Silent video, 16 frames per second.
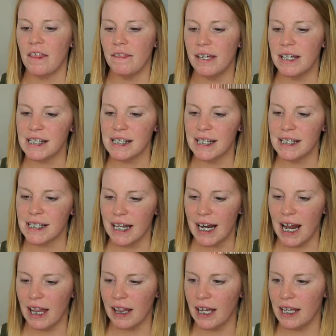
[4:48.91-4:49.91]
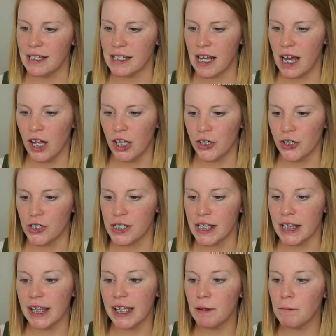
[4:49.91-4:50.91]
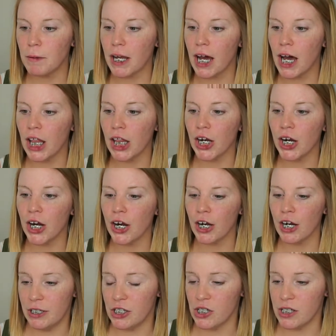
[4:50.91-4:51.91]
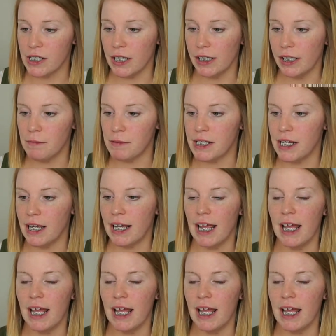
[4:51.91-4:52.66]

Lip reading: This is an LA Colors lip color. It's just a lipstick